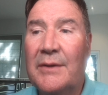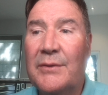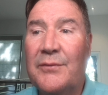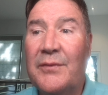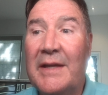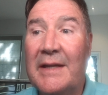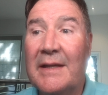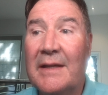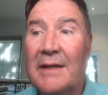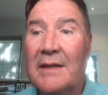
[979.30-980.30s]

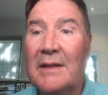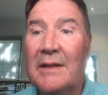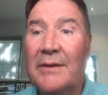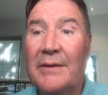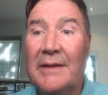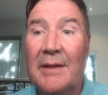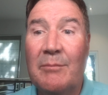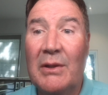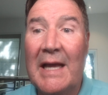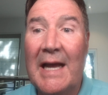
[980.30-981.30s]
feet, clearing the
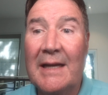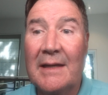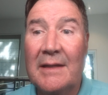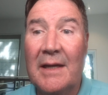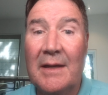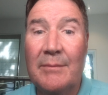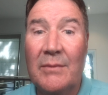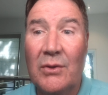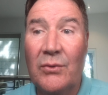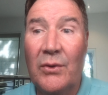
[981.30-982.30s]
black
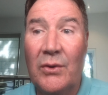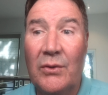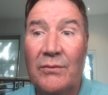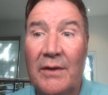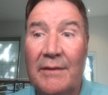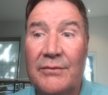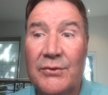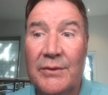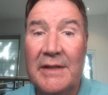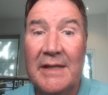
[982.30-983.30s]
gum grove of
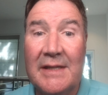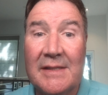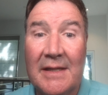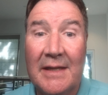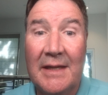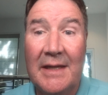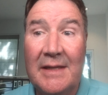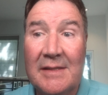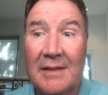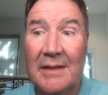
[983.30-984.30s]
trees
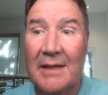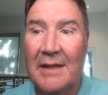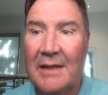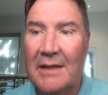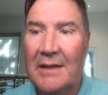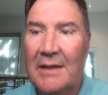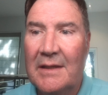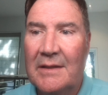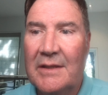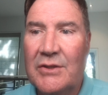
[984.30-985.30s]
easily.
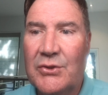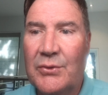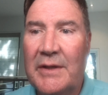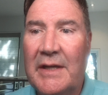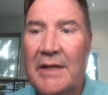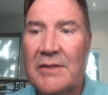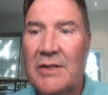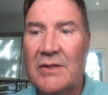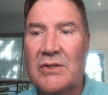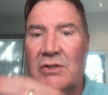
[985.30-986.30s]
The trees
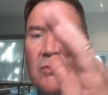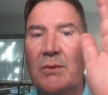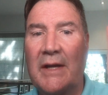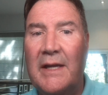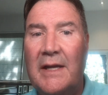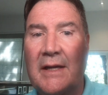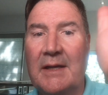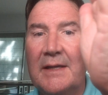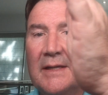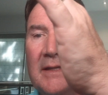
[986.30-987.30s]

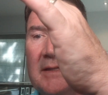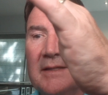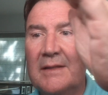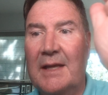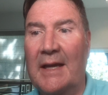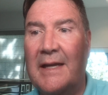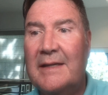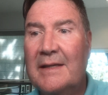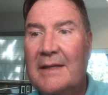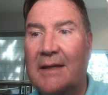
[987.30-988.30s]
swayed in
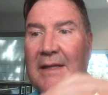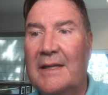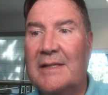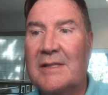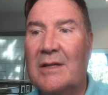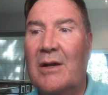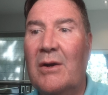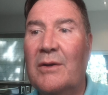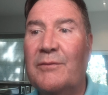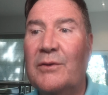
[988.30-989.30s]
delight as the
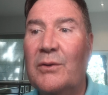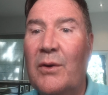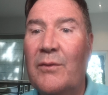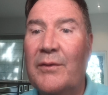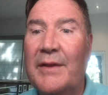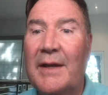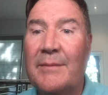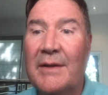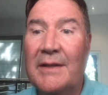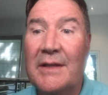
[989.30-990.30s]
car flew over
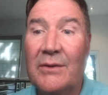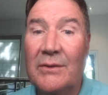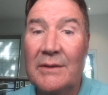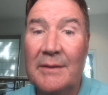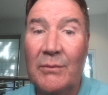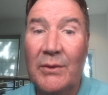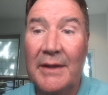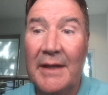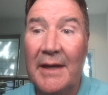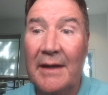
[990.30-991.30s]
them in the early
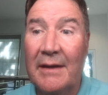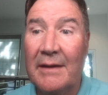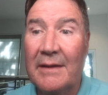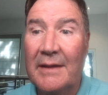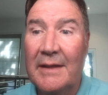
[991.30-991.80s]
morning air.